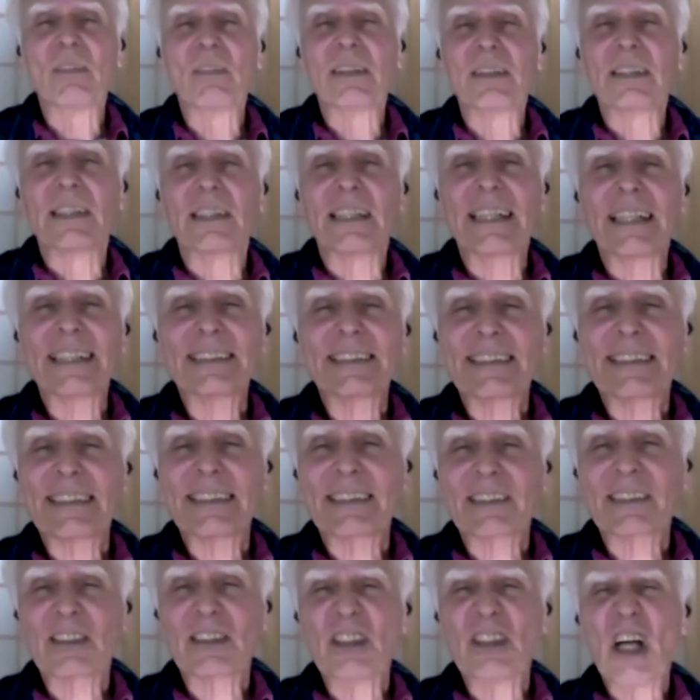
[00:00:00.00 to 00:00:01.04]
It is
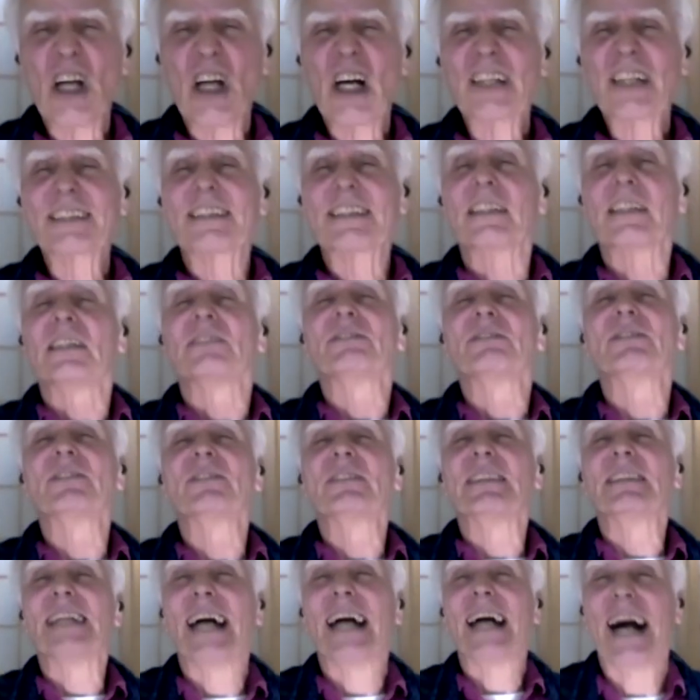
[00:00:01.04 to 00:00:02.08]
not
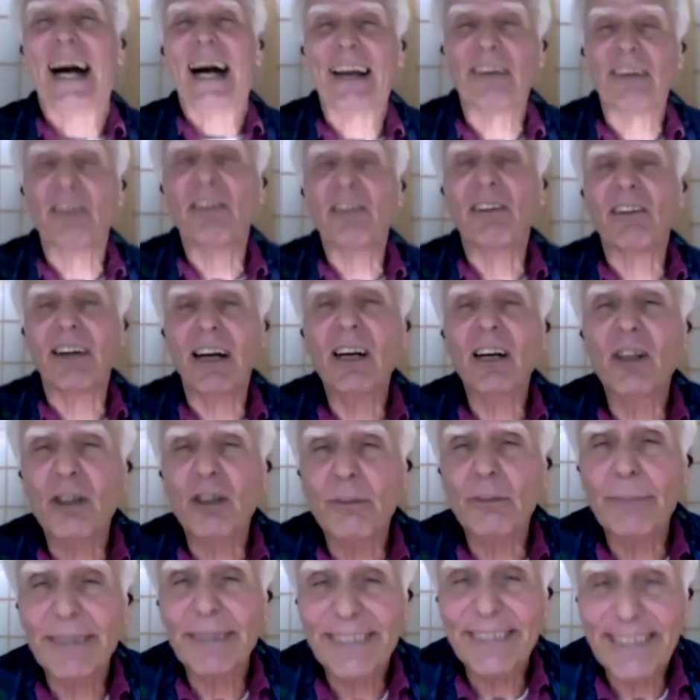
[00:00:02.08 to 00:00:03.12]
unknown
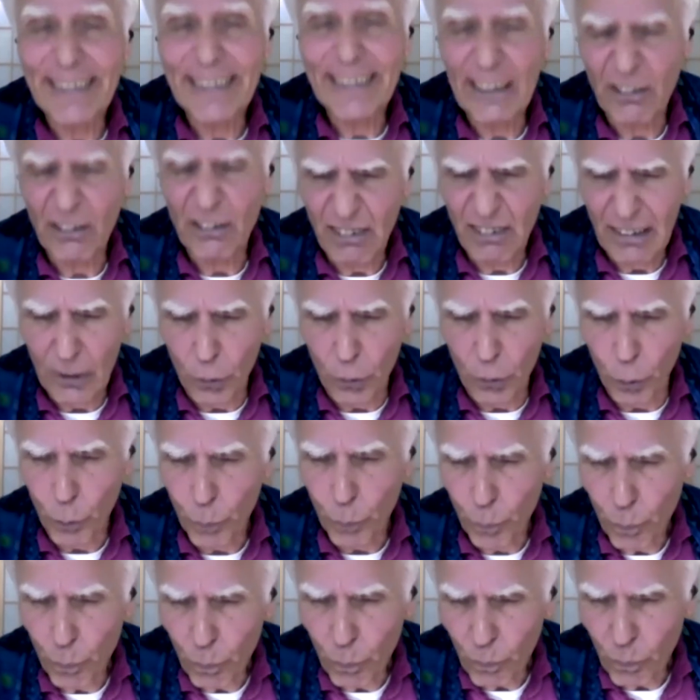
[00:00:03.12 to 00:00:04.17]
material,
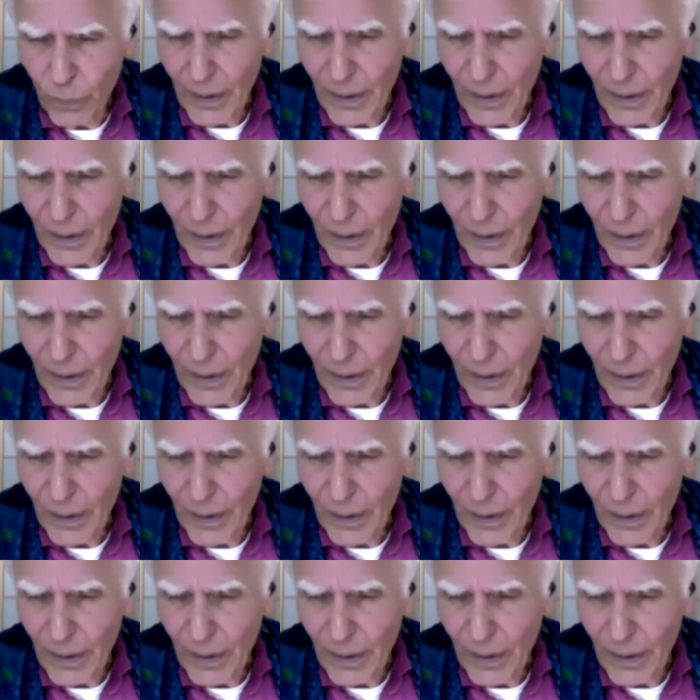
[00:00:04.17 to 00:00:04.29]
mm.